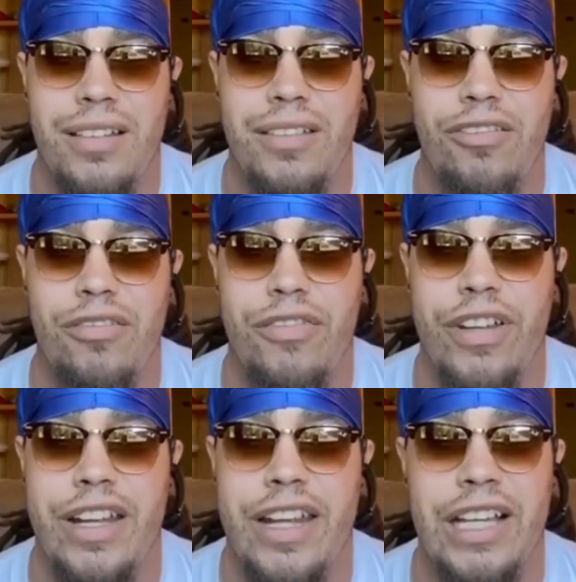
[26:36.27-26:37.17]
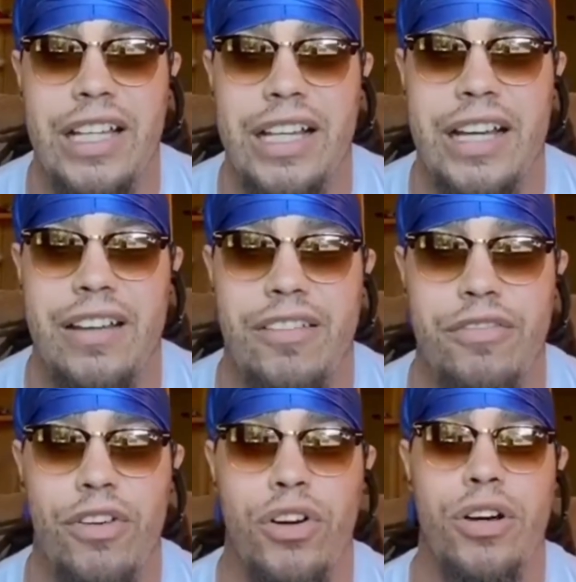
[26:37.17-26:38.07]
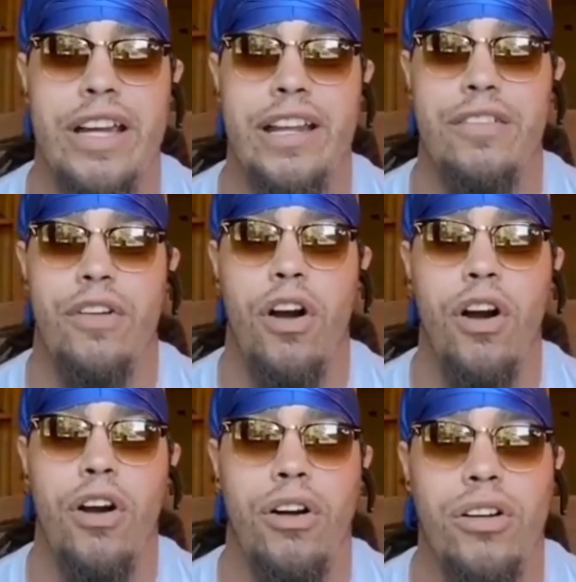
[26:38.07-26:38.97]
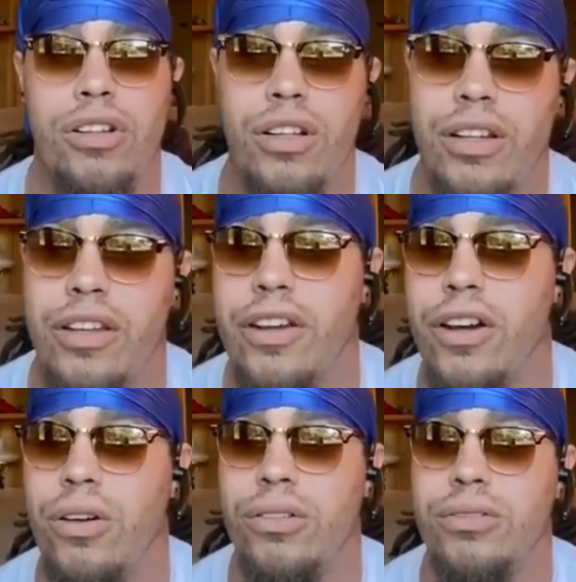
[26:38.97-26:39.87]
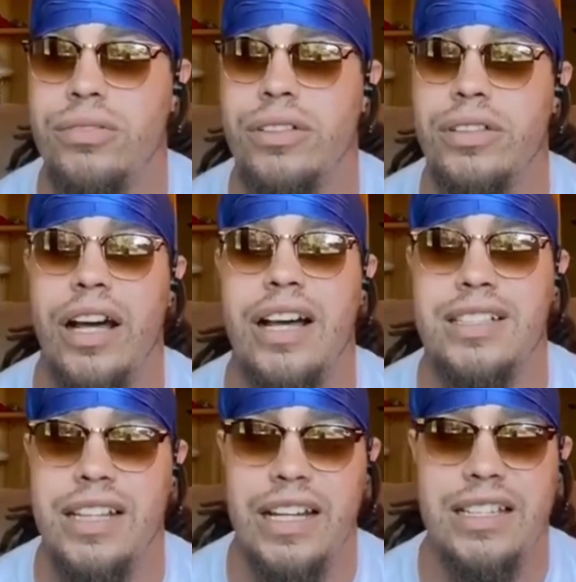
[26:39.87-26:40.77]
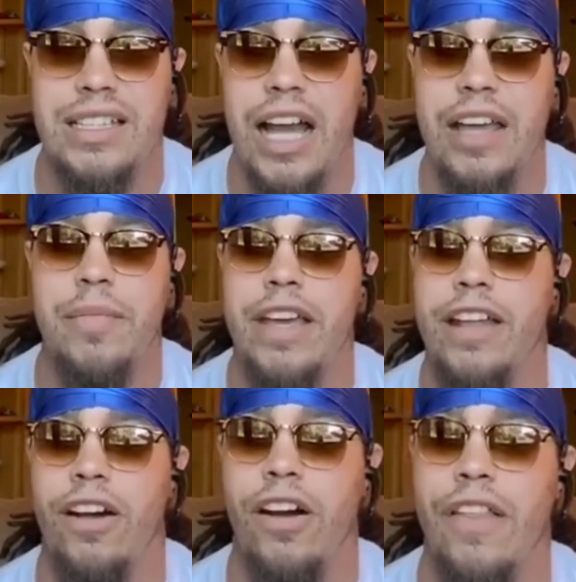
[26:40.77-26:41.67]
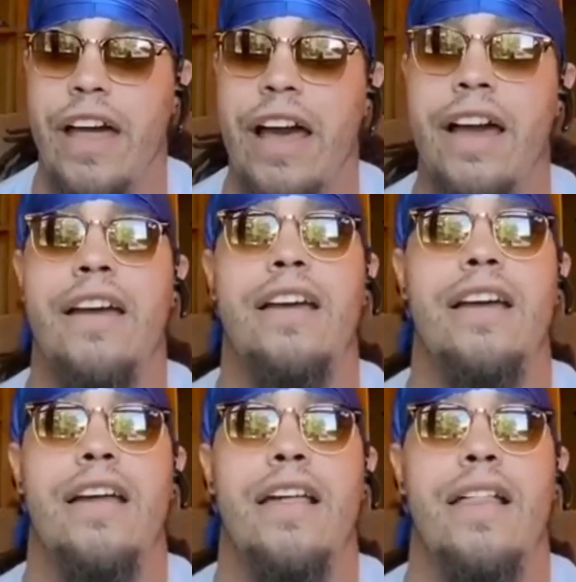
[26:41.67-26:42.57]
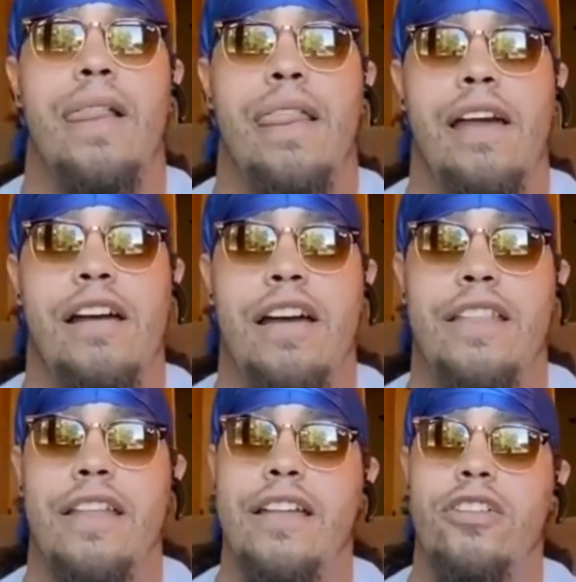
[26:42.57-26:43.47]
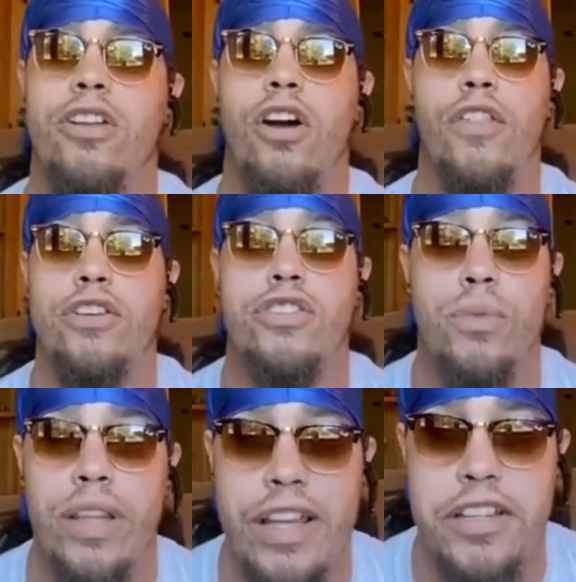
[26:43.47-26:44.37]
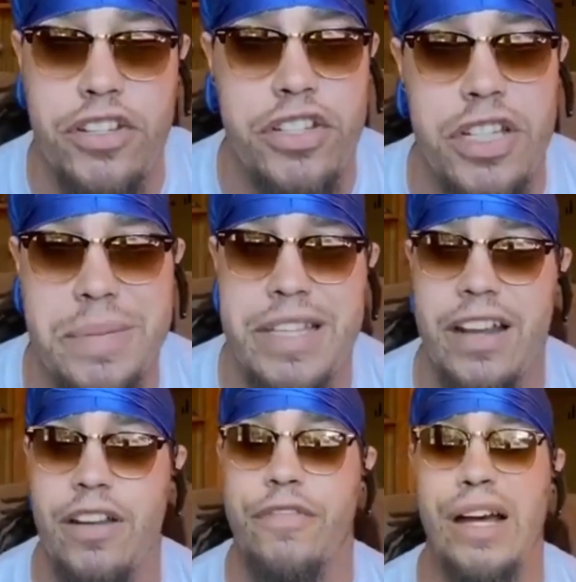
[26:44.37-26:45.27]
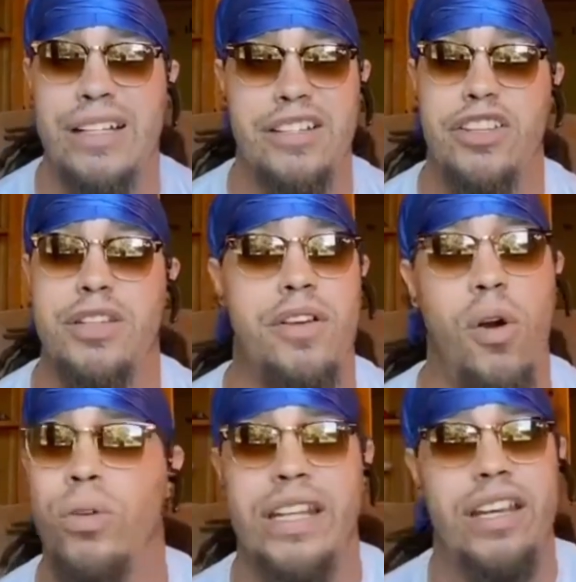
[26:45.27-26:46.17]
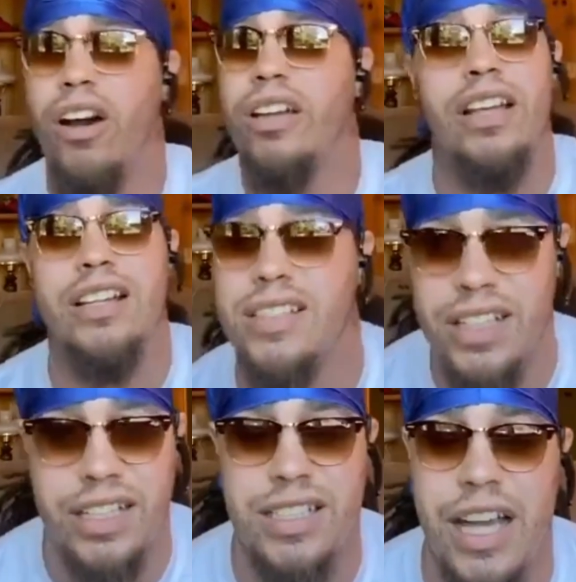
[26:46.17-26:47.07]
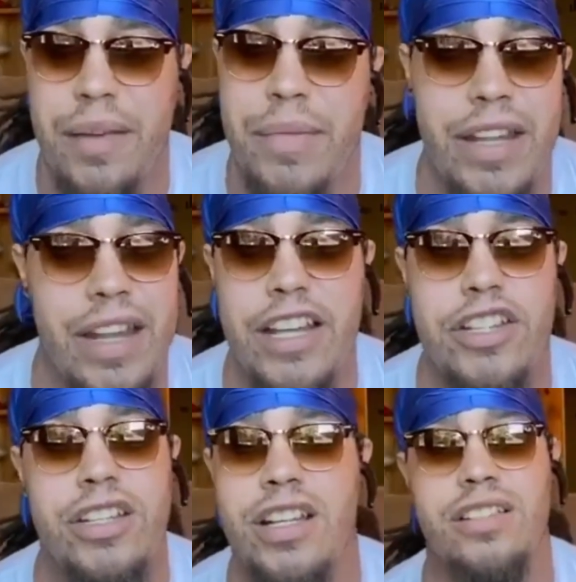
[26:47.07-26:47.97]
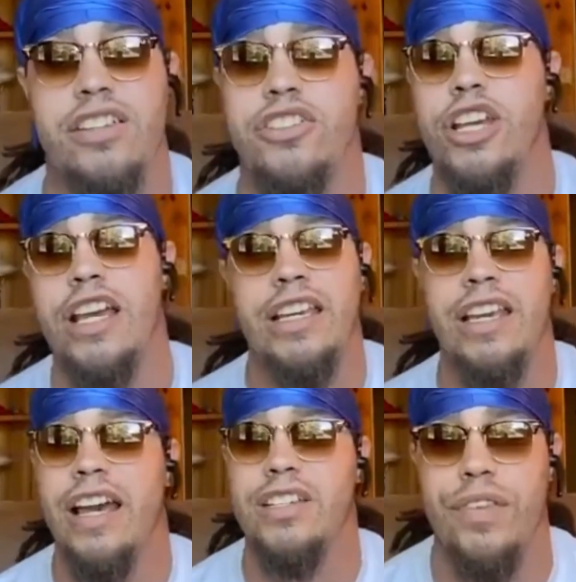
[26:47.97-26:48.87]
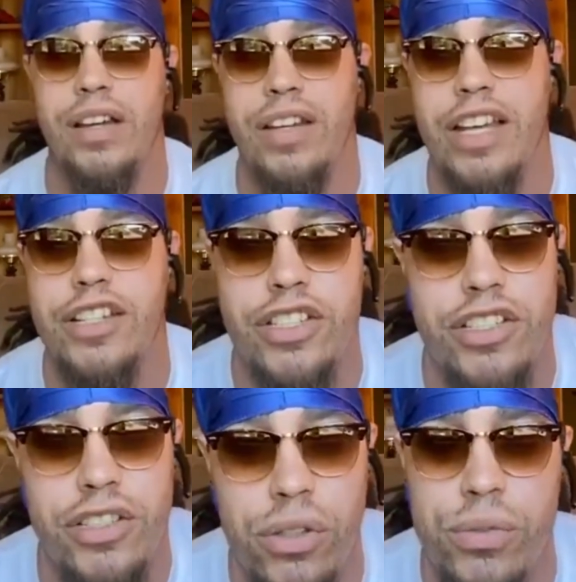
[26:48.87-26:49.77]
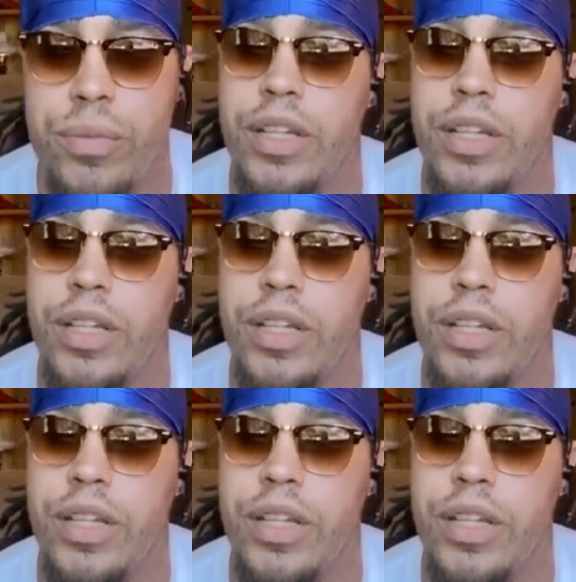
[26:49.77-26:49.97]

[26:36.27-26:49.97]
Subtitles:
vanilla and void of all, you know, lust and excitement and all that. And then, you know, there's the relationships that are founded just only on lust and excitement. And that shit is a shaky ass foundation too.